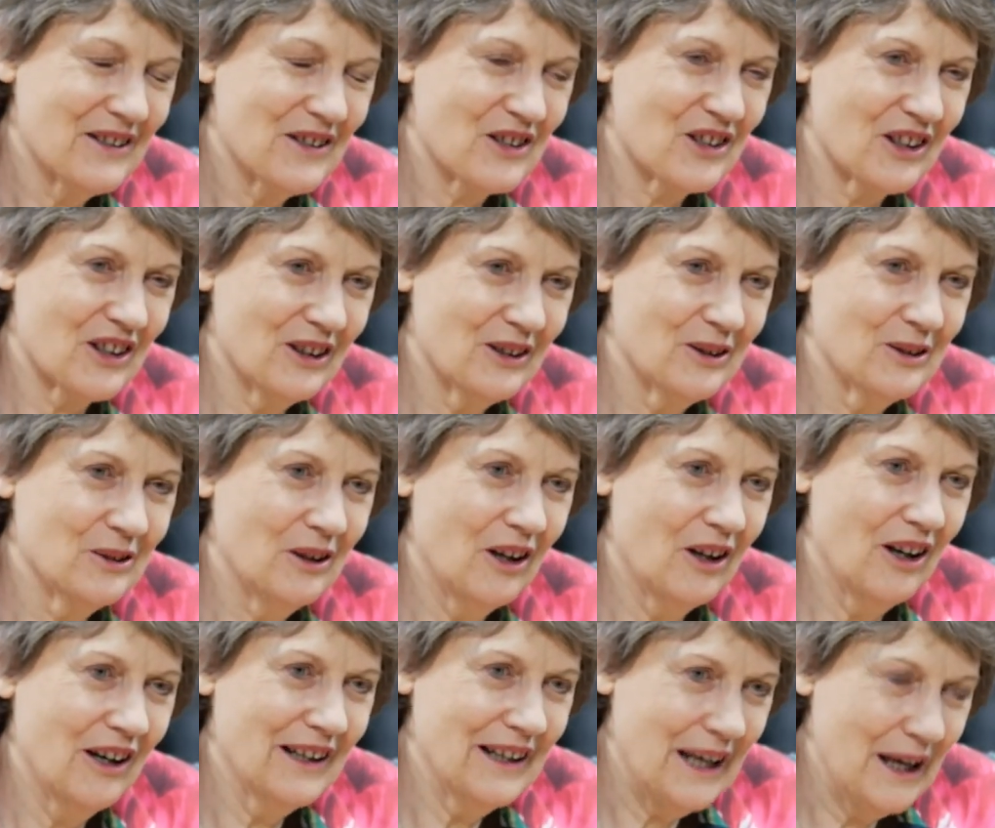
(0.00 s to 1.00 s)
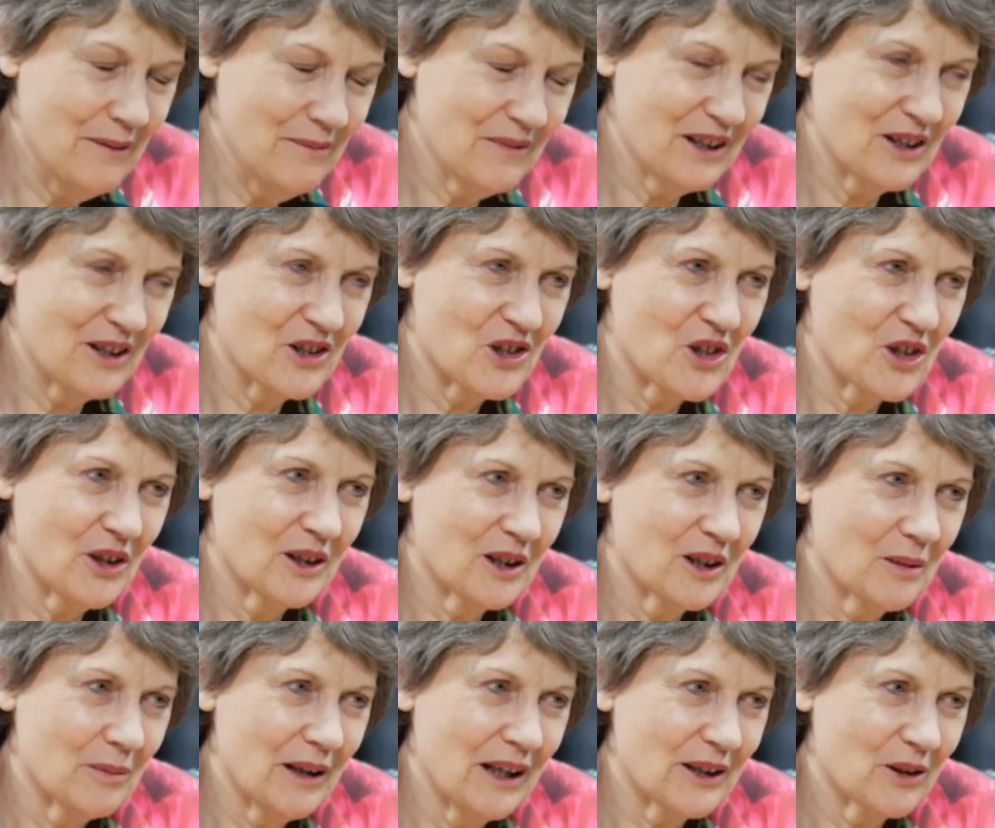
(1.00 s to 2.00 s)
So I am
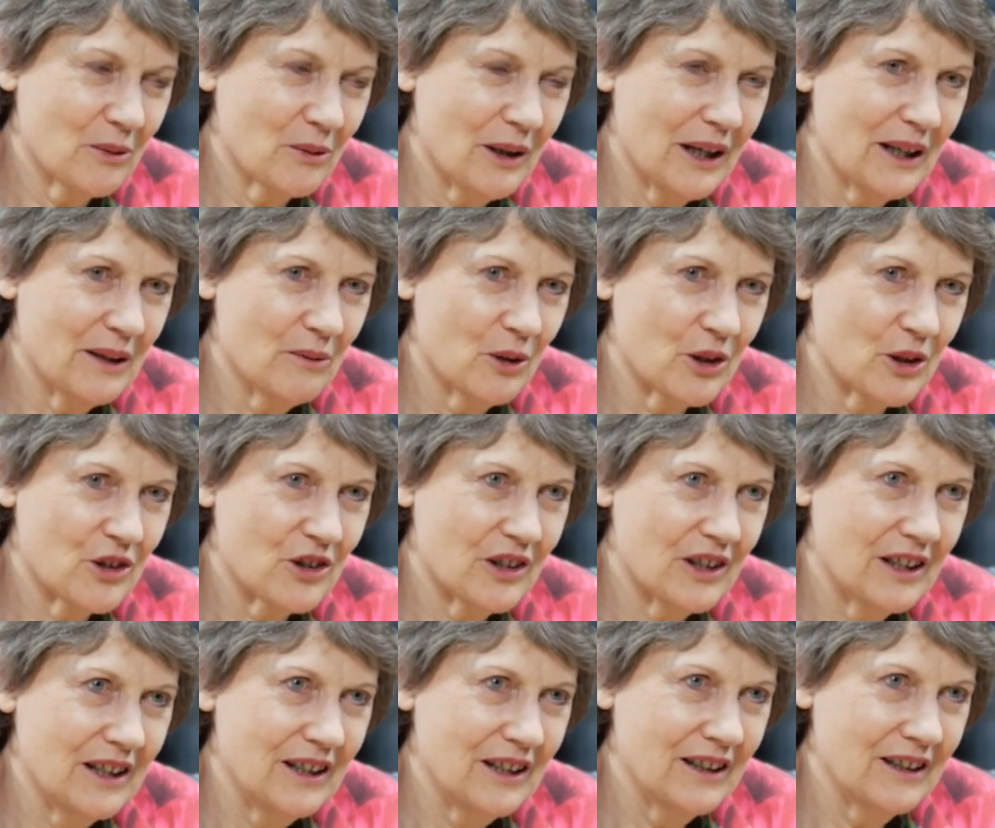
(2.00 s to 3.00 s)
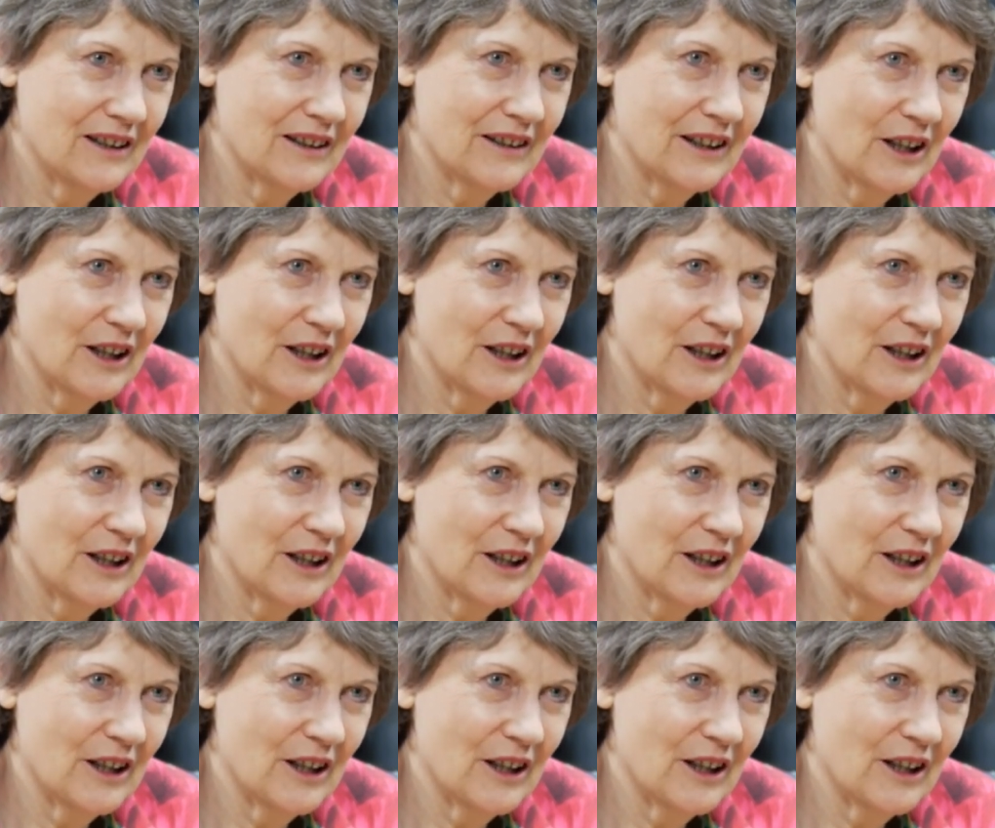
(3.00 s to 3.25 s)
concerned about the way in which the,